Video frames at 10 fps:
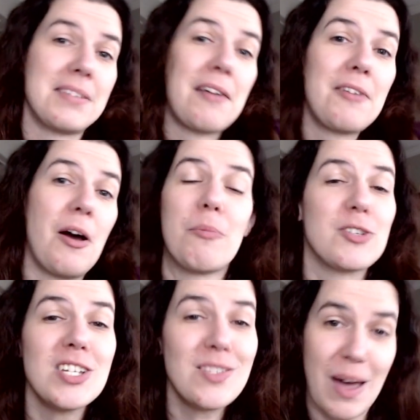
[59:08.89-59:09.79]
I don't know, but
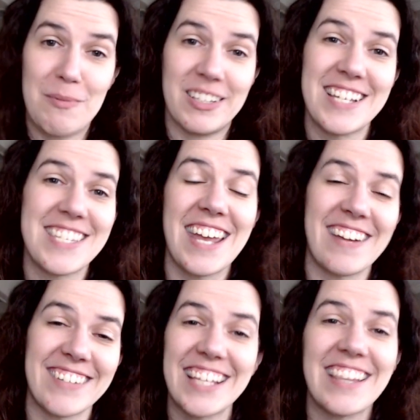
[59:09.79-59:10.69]
she's fabulous, and I
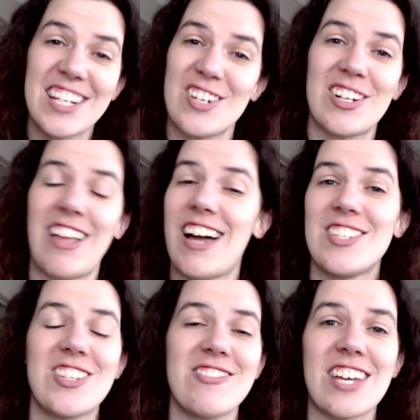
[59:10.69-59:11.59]
really liked her a lot.
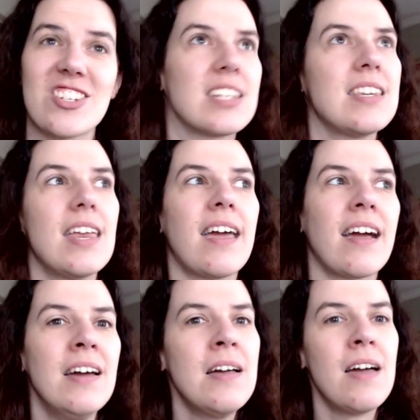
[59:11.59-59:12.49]
And she was actually
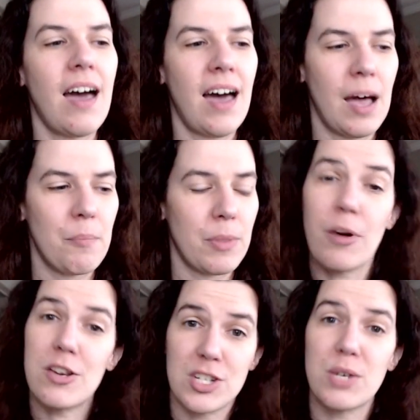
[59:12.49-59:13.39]
knitting, the
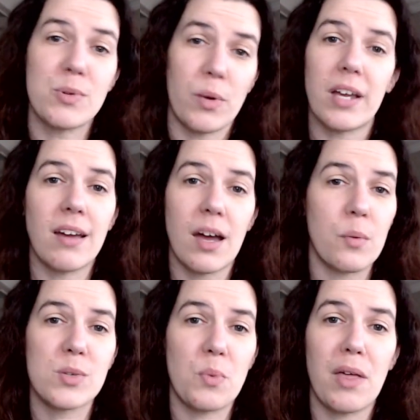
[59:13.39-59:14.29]
project she was working on
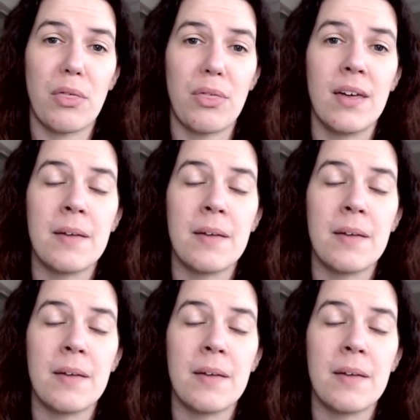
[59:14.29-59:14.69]
was with